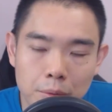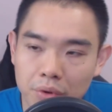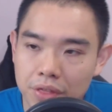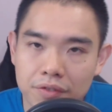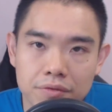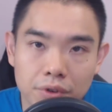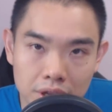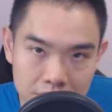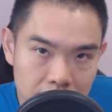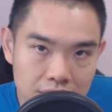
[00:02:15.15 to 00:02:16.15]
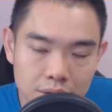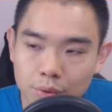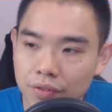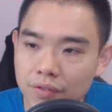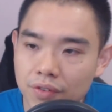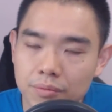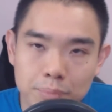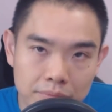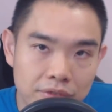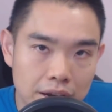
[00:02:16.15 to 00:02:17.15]
with different volatility, with different
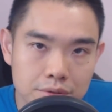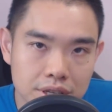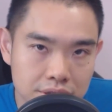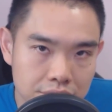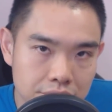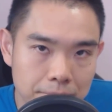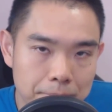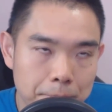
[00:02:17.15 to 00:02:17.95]
pip values, etc.